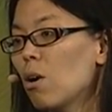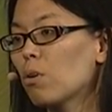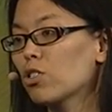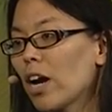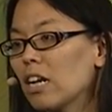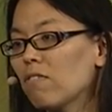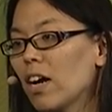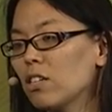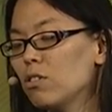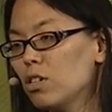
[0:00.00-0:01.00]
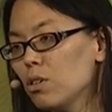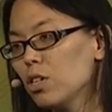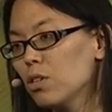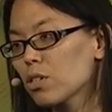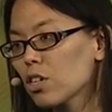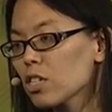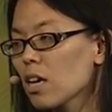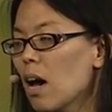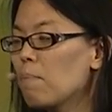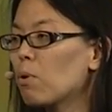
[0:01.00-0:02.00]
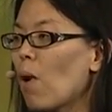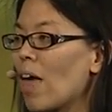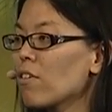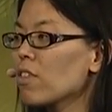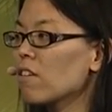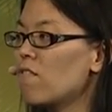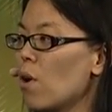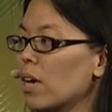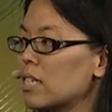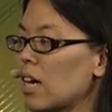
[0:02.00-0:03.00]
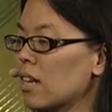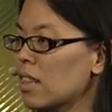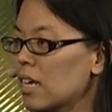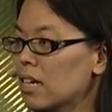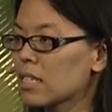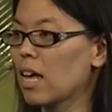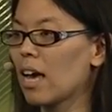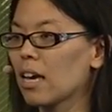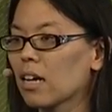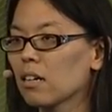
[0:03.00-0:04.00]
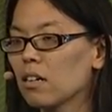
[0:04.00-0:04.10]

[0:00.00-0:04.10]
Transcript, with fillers: We're trying to find you new users, but rather than focus on things like,